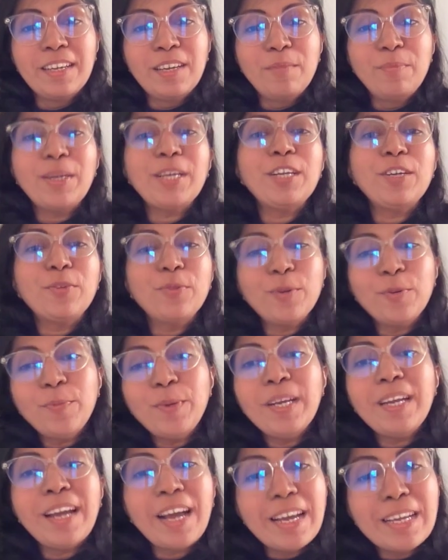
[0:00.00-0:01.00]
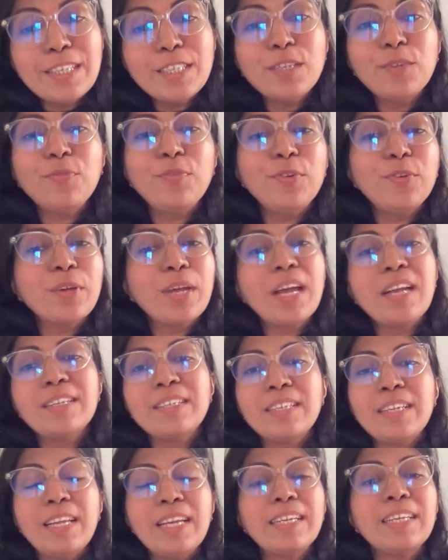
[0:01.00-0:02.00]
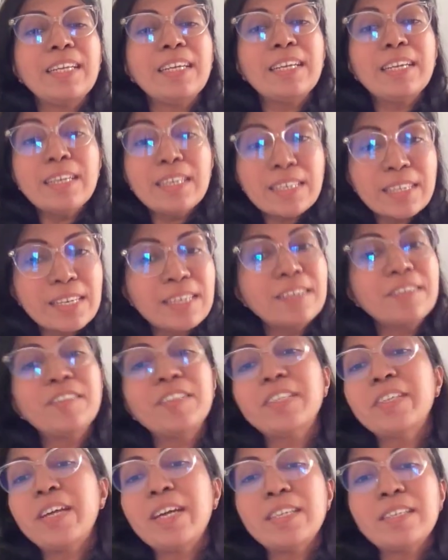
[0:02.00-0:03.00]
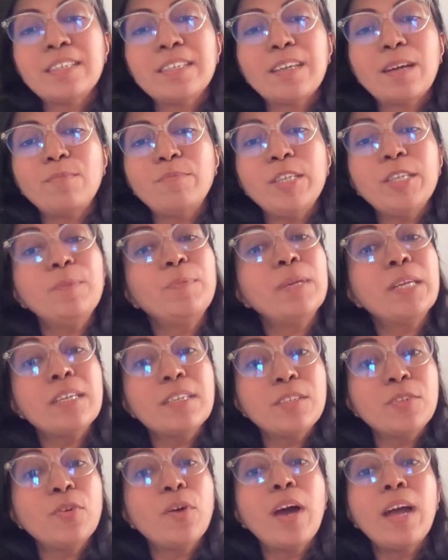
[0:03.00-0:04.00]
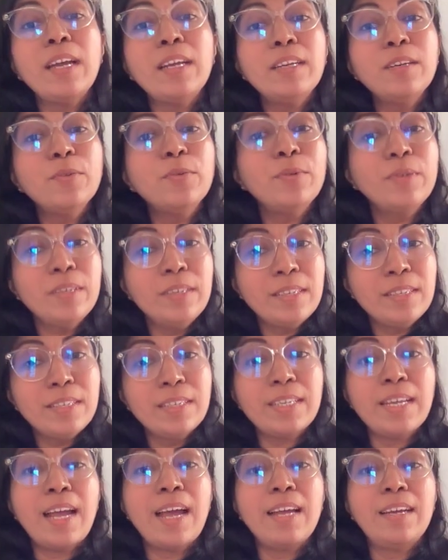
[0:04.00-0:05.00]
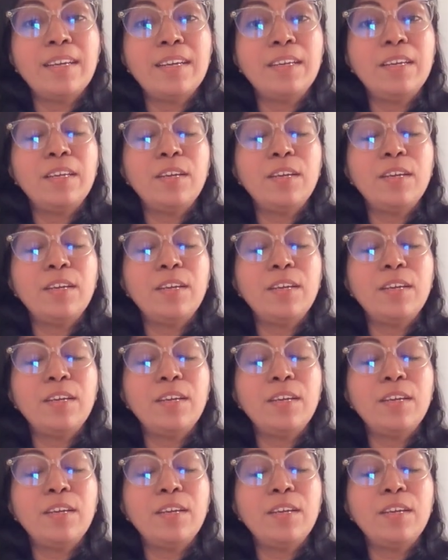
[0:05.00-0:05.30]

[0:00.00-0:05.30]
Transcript: But it would be nice if you can select English literature as a subject, because you are in a good standard.